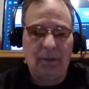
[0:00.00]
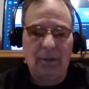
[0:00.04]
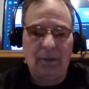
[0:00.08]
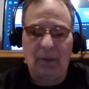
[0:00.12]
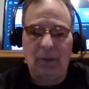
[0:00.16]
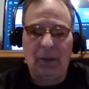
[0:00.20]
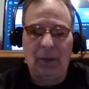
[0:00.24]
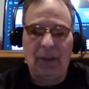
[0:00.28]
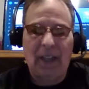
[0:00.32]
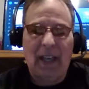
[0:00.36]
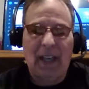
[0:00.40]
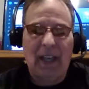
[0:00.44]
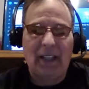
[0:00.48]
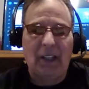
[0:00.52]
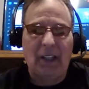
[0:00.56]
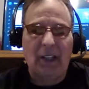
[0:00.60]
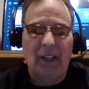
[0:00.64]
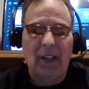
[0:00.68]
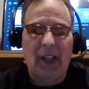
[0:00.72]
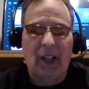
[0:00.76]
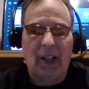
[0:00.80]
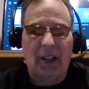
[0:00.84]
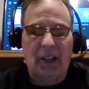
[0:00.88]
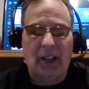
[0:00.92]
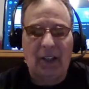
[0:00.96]
ran out of
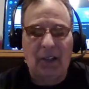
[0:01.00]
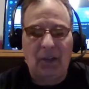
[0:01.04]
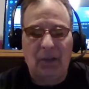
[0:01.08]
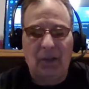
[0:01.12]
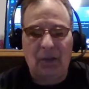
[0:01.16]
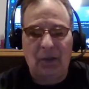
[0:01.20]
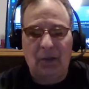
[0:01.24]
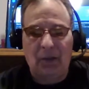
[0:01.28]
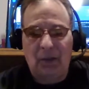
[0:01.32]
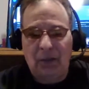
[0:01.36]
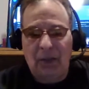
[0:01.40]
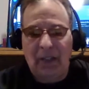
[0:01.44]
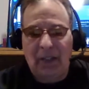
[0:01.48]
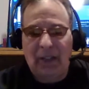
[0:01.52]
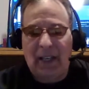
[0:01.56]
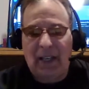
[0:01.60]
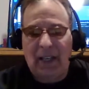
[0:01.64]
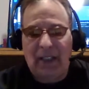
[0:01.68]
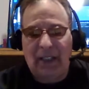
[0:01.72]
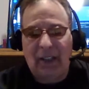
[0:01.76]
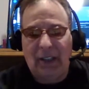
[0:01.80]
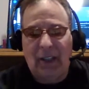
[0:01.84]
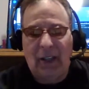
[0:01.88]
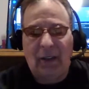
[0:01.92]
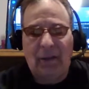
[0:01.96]
luck
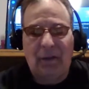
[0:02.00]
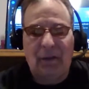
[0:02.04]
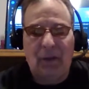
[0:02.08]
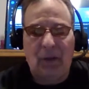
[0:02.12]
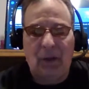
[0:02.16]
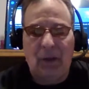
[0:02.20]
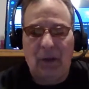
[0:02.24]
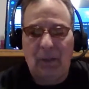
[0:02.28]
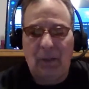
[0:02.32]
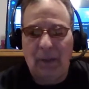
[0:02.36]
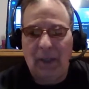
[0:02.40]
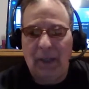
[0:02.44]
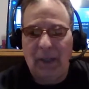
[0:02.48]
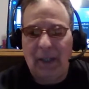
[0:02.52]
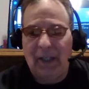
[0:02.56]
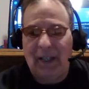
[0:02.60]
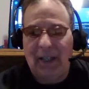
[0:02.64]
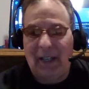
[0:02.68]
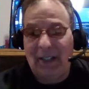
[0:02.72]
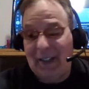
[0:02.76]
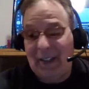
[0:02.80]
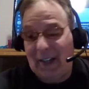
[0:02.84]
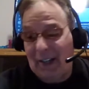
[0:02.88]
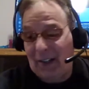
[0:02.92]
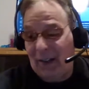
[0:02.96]
for him.
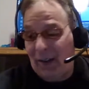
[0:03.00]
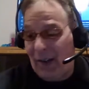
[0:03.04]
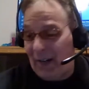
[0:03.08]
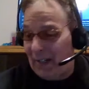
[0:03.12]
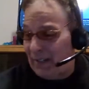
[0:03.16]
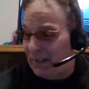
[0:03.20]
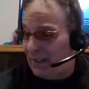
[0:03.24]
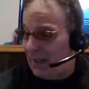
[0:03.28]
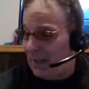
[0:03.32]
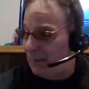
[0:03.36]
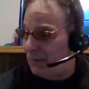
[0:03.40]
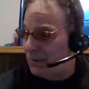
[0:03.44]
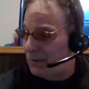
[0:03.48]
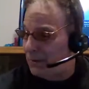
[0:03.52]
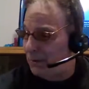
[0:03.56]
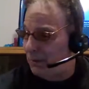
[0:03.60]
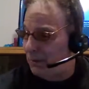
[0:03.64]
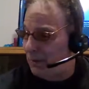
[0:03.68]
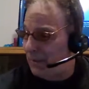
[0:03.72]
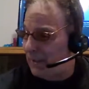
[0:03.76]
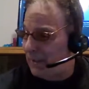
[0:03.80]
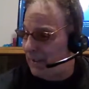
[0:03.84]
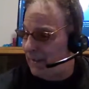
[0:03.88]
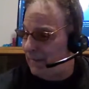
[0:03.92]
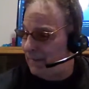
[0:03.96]
And I cracked up. I said,
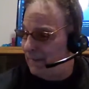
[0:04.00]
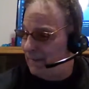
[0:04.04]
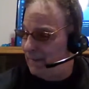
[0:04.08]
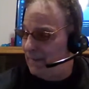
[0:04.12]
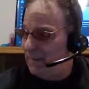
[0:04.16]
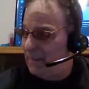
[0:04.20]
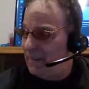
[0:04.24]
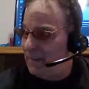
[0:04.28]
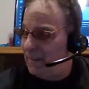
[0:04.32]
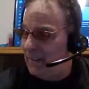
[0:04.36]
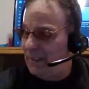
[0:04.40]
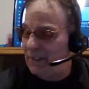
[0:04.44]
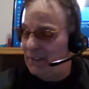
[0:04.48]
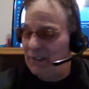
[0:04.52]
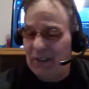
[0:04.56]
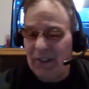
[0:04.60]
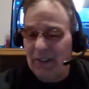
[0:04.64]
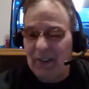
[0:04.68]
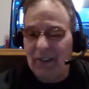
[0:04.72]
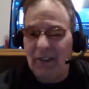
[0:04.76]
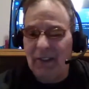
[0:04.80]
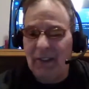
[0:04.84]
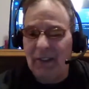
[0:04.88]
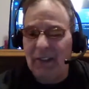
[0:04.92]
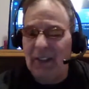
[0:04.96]
man,
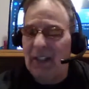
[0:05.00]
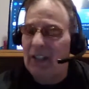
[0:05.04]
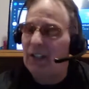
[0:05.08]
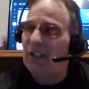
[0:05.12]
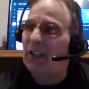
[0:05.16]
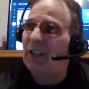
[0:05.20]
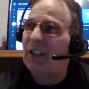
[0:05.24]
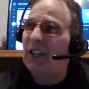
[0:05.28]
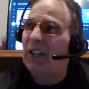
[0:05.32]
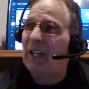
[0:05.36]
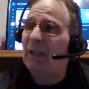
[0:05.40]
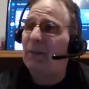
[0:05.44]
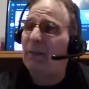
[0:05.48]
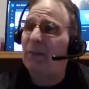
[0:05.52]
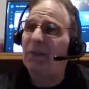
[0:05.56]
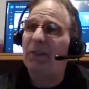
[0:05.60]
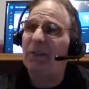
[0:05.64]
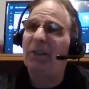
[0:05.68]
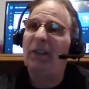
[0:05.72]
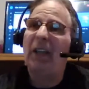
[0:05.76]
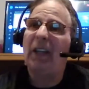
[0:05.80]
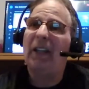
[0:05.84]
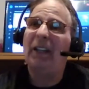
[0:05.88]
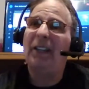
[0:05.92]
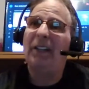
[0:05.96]
and I look at him, I said,
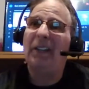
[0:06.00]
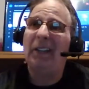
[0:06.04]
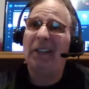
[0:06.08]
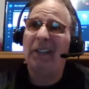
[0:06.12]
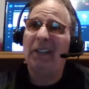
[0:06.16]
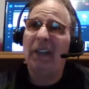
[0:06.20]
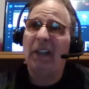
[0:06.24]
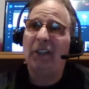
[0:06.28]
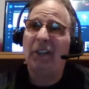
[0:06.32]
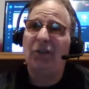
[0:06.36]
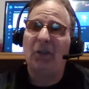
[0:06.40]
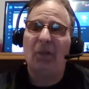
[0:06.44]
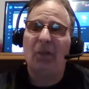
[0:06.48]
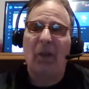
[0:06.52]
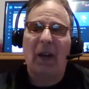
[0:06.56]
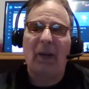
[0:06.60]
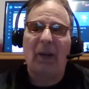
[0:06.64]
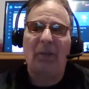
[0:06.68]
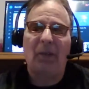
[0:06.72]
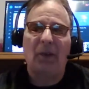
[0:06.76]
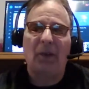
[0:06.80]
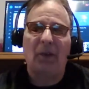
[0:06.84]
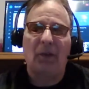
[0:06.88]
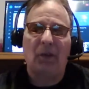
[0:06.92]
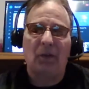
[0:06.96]
yeah, he does remind
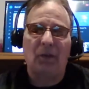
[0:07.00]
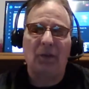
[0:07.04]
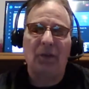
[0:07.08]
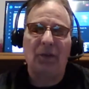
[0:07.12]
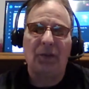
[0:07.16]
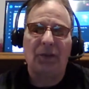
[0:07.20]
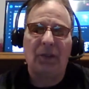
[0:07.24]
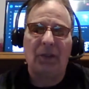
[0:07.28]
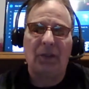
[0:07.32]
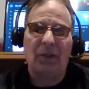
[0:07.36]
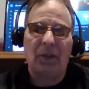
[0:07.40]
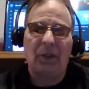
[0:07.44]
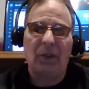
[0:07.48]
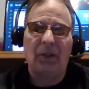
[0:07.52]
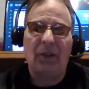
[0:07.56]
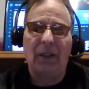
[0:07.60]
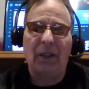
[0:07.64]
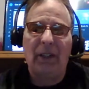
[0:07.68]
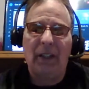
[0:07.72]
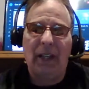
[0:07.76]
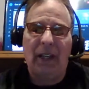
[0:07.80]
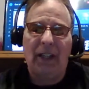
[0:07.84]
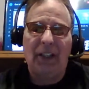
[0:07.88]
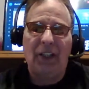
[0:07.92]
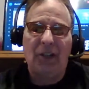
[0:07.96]
me of a rooster,
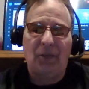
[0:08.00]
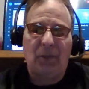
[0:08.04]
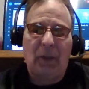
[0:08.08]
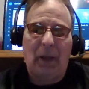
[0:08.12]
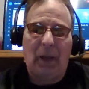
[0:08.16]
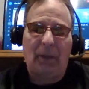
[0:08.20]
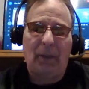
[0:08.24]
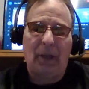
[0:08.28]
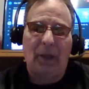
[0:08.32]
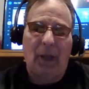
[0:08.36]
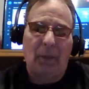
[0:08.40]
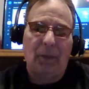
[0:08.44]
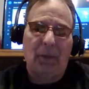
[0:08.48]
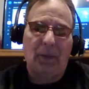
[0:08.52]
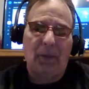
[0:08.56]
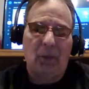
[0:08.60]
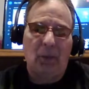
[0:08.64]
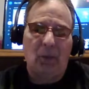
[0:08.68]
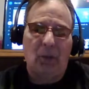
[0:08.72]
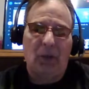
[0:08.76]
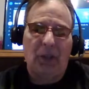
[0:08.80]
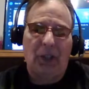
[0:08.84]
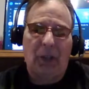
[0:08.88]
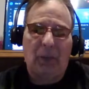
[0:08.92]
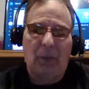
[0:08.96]
and he's probably up in the
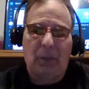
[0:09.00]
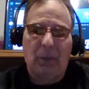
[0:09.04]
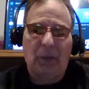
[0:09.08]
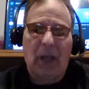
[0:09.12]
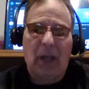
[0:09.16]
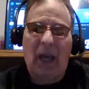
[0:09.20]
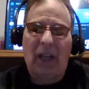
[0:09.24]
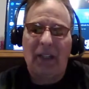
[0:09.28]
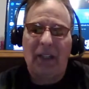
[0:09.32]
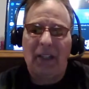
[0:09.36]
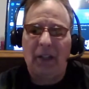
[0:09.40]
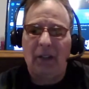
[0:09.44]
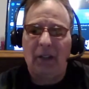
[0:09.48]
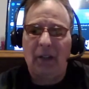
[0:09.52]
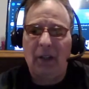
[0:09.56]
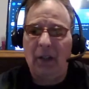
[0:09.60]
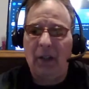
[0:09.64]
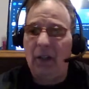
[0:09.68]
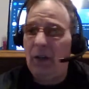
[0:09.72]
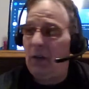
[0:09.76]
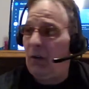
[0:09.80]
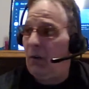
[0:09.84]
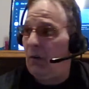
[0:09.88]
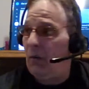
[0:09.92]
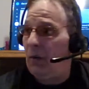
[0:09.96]
morning plotting
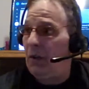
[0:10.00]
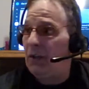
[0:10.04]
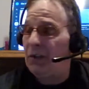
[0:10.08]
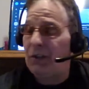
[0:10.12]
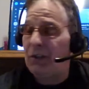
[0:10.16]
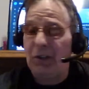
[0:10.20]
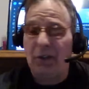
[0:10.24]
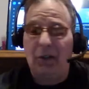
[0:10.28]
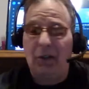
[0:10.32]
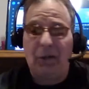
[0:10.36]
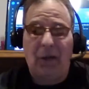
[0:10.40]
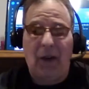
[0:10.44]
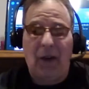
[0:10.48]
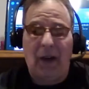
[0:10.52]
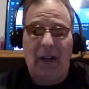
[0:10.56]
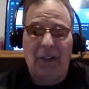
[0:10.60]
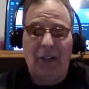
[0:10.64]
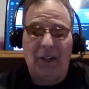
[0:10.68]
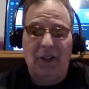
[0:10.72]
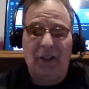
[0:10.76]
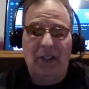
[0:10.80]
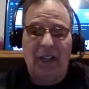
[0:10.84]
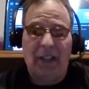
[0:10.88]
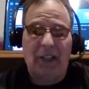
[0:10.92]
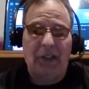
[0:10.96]
where's he going to find
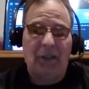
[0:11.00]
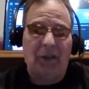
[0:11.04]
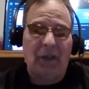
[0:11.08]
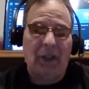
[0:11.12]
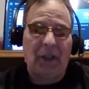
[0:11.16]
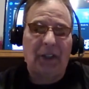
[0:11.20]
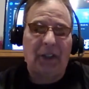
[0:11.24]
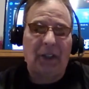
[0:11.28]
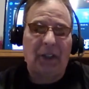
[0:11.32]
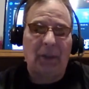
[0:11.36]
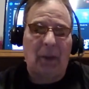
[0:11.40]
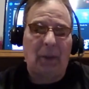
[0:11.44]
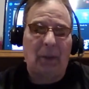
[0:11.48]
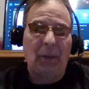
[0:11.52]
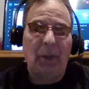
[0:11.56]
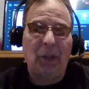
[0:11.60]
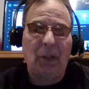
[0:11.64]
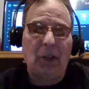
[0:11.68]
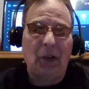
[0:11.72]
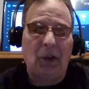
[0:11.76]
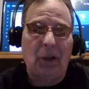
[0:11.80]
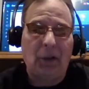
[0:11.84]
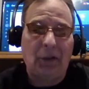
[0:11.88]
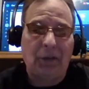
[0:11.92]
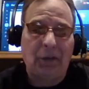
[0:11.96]
his next victim. I mean,
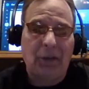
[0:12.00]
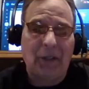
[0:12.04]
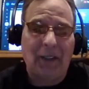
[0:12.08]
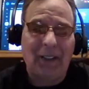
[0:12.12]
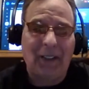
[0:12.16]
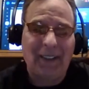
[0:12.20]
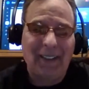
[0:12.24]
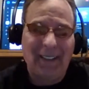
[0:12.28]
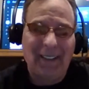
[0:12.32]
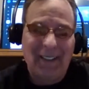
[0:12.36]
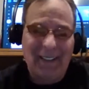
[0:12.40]
girlfriend.